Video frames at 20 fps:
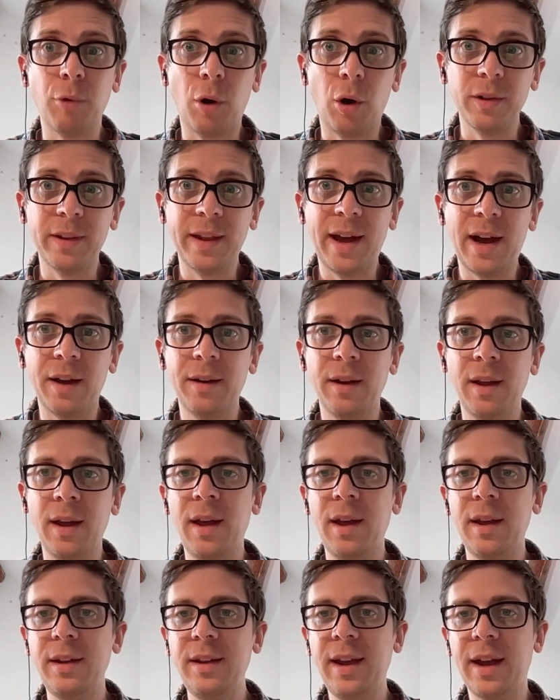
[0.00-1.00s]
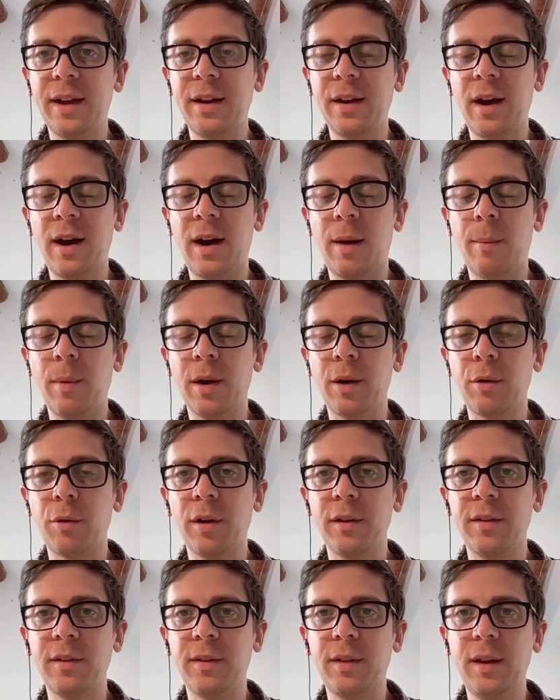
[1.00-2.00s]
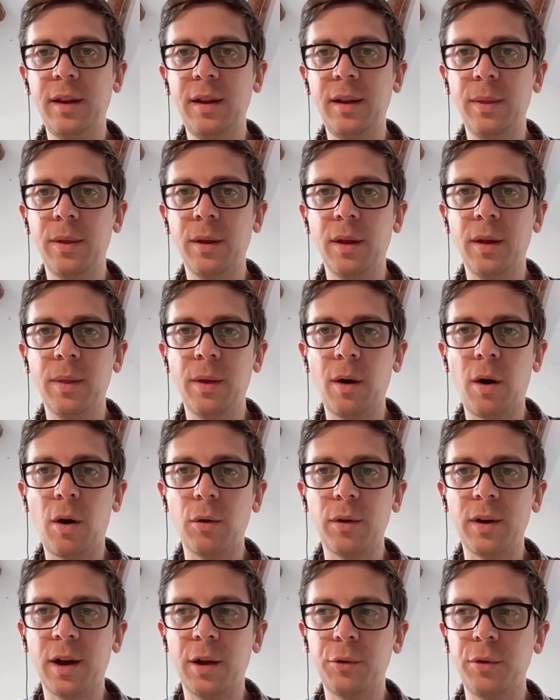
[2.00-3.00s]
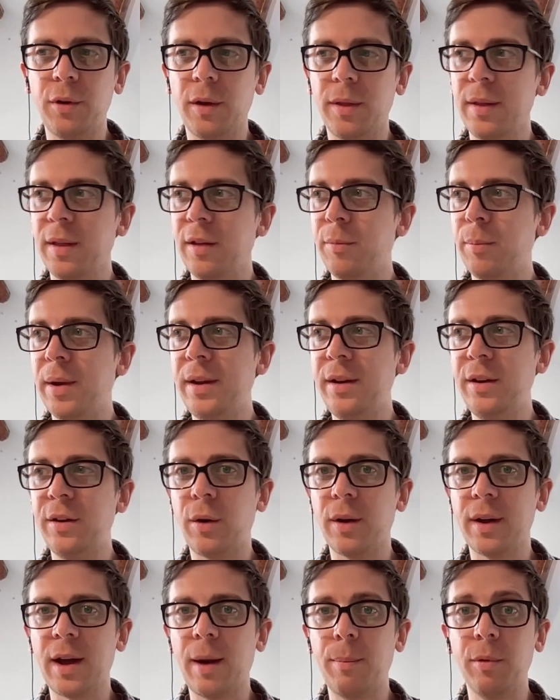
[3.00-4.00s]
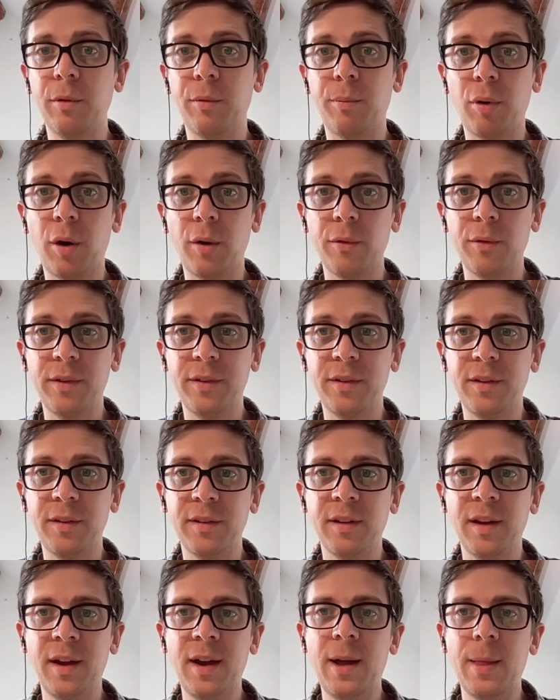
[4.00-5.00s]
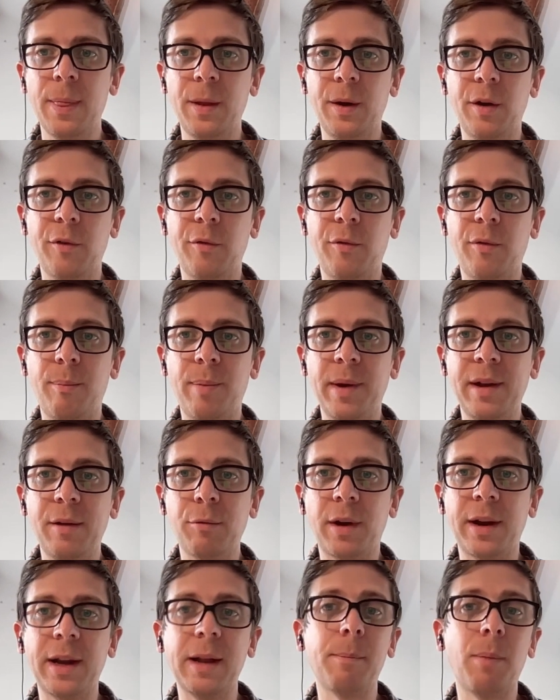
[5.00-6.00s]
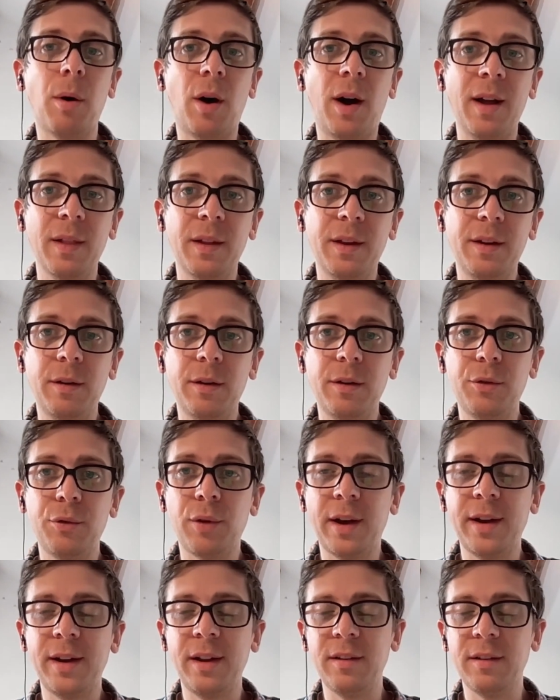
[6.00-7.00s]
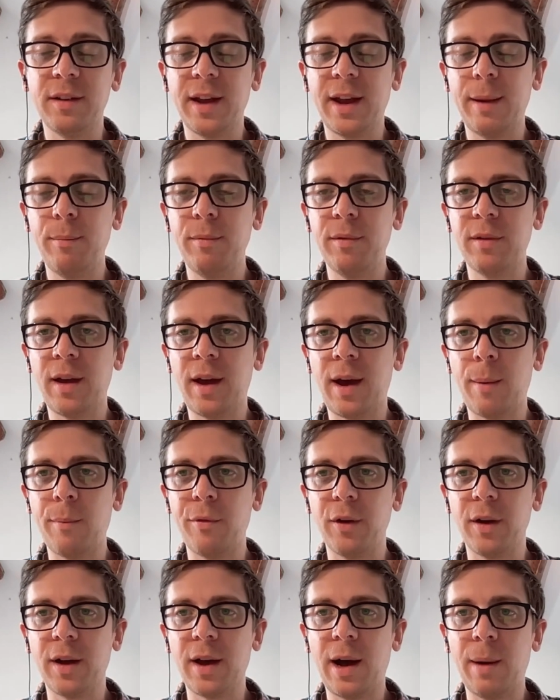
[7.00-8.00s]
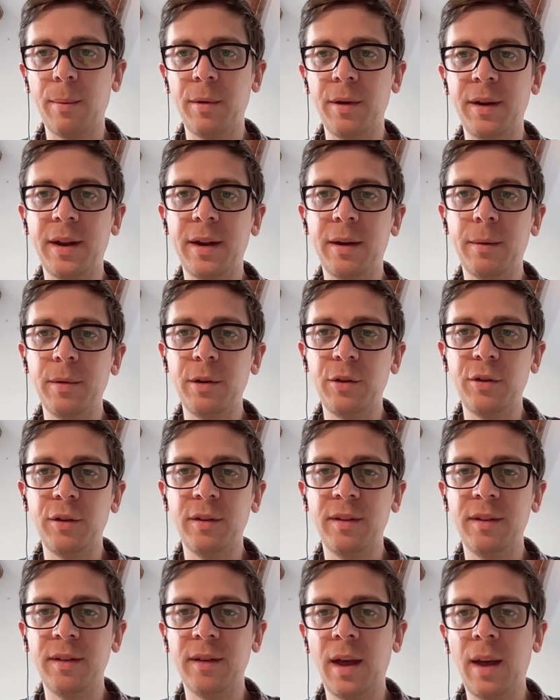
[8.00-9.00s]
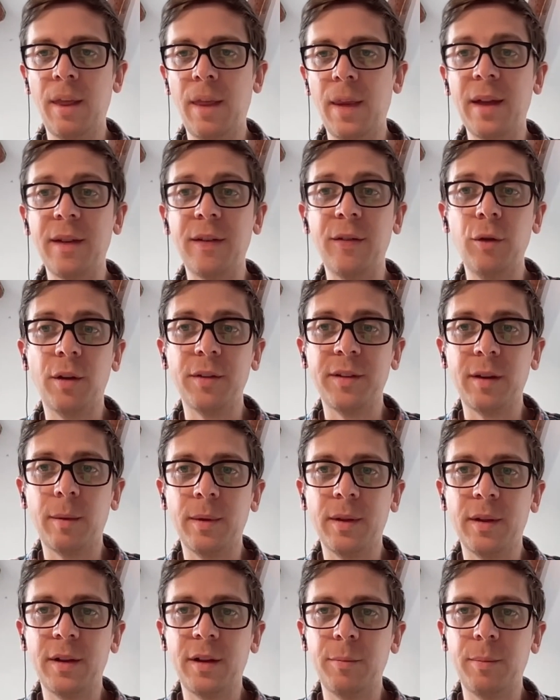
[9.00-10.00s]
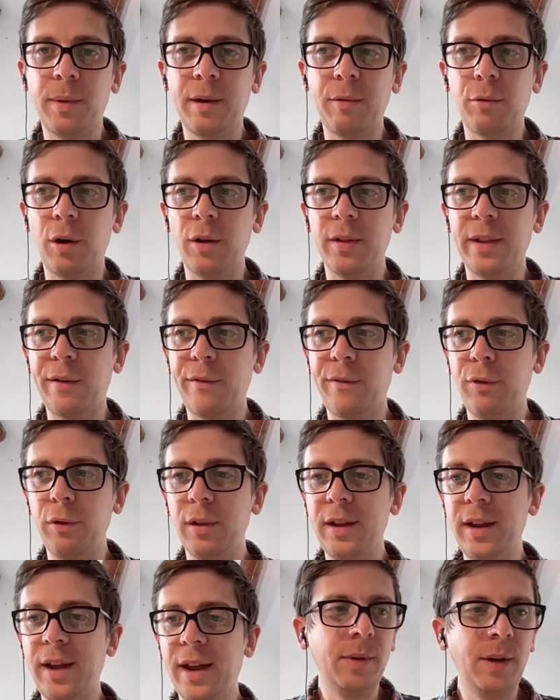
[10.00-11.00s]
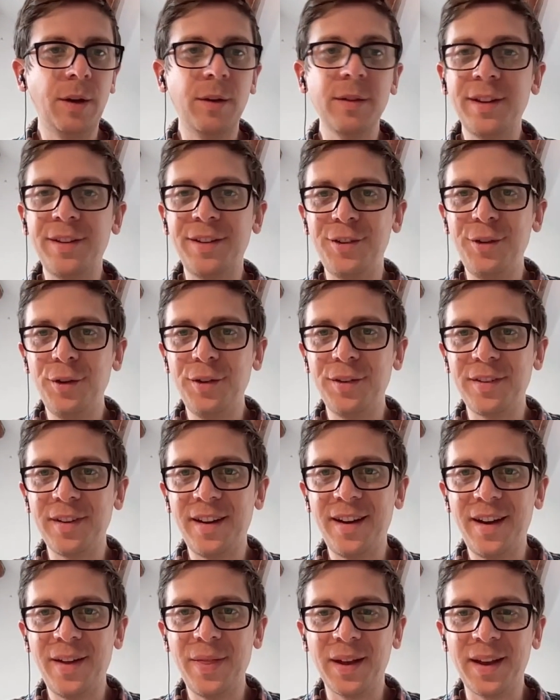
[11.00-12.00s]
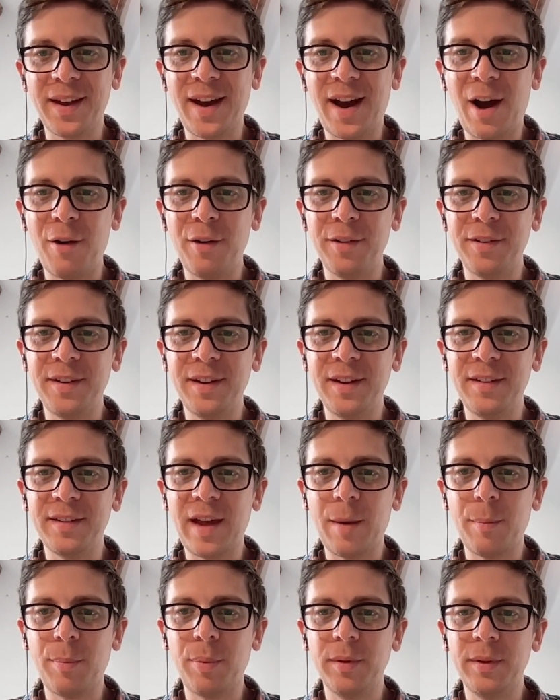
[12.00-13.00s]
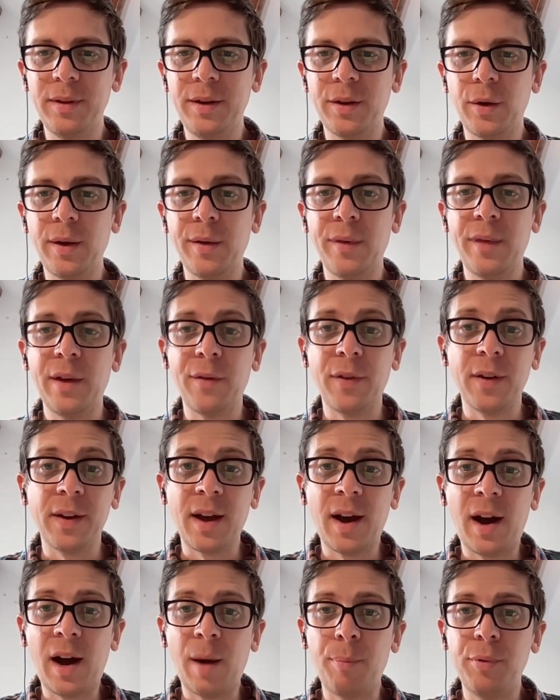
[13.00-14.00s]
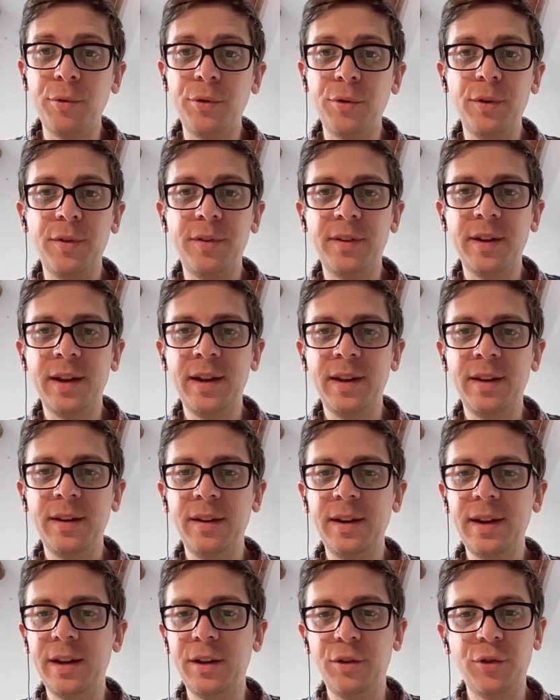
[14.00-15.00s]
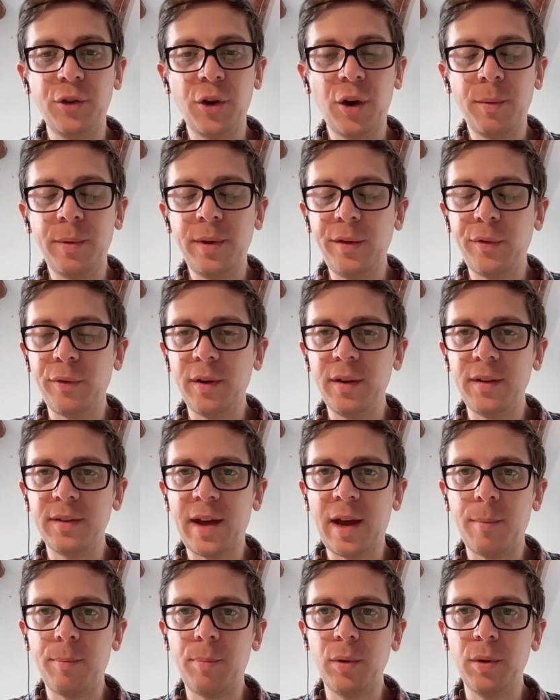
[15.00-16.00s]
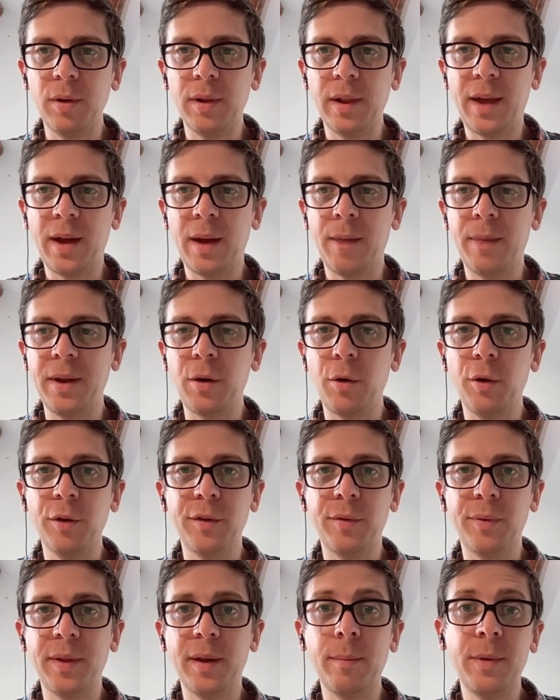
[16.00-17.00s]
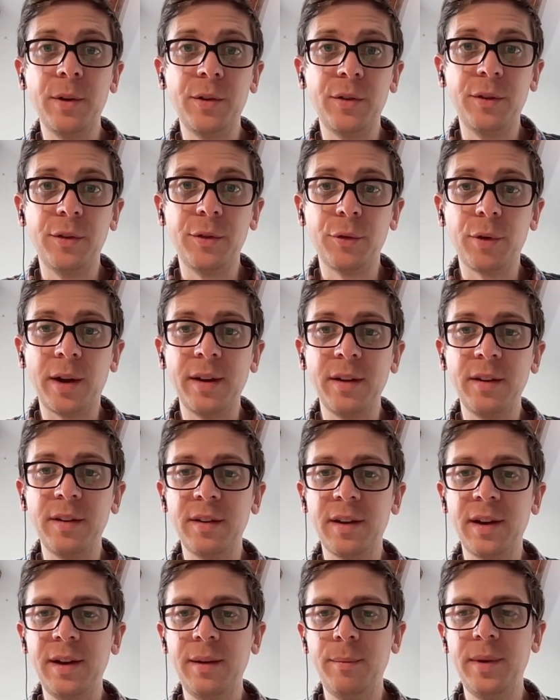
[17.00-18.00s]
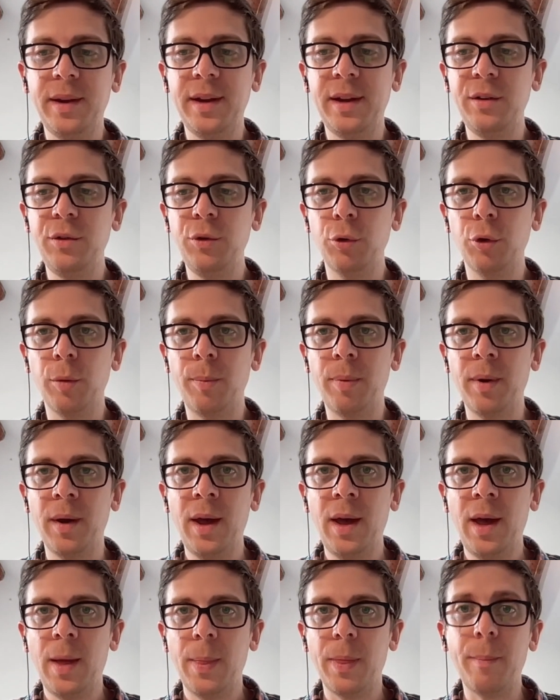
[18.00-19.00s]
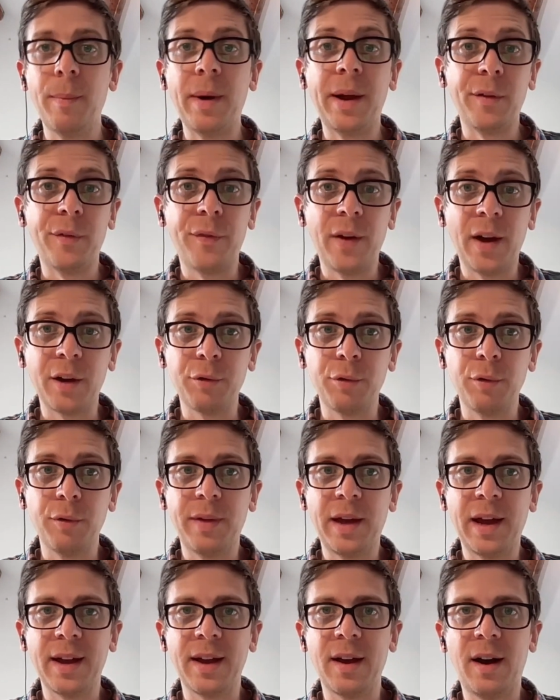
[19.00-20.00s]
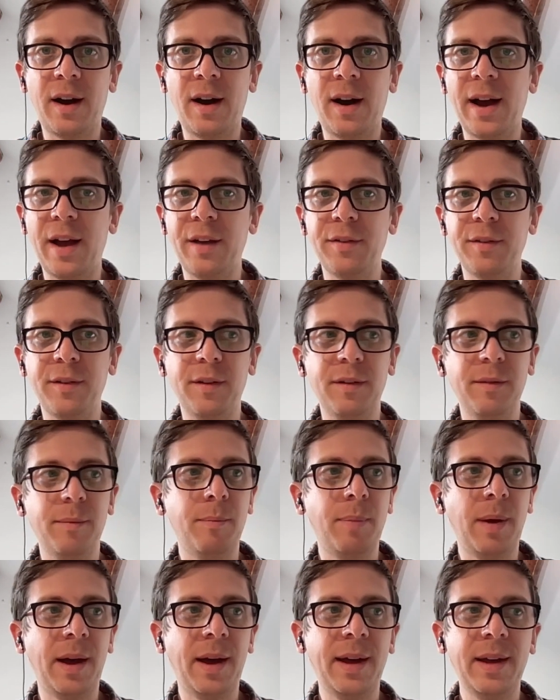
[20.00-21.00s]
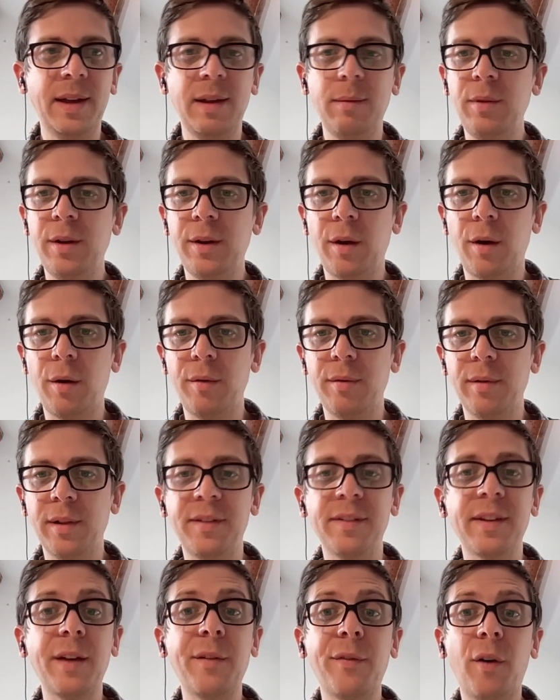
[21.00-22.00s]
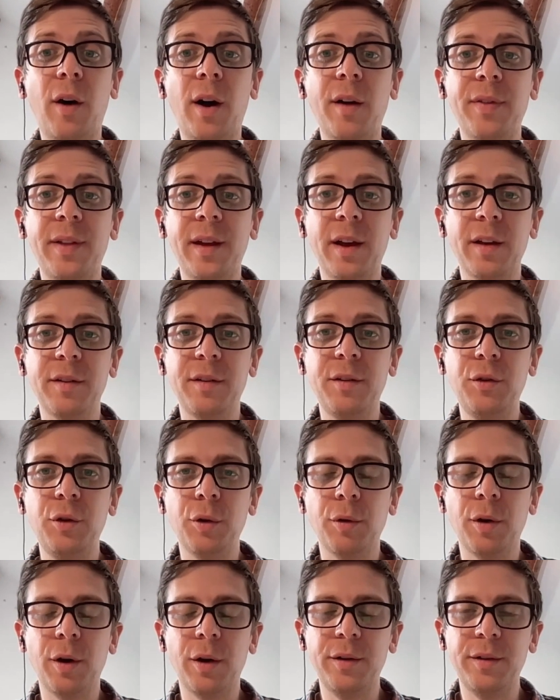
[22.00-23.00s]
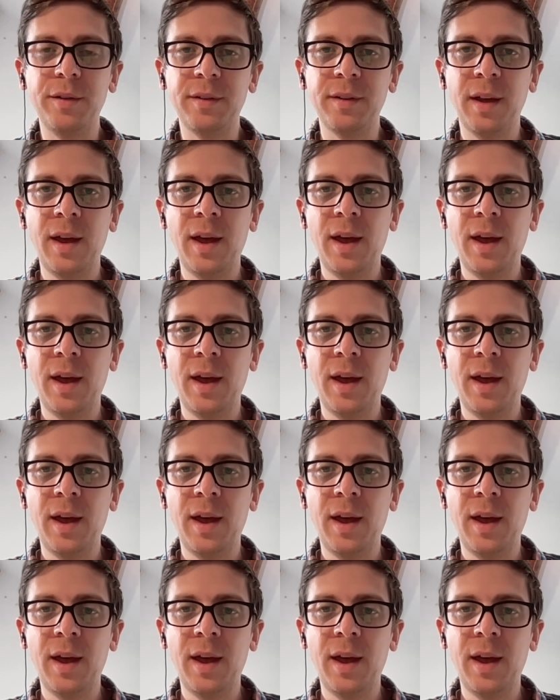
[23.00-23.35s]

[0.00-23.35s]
rolled out yet across the whole country. I think there's been a couple of provinces that have been running pilot trading schemes for carbon and emissions, but that's not something that has been rolled out fully yet. Let's use the car as an example. If a car produced in Germany, for example, because of the emissions trading scheme in Europe, the manufacturer of that car has to pay, let's say €5,000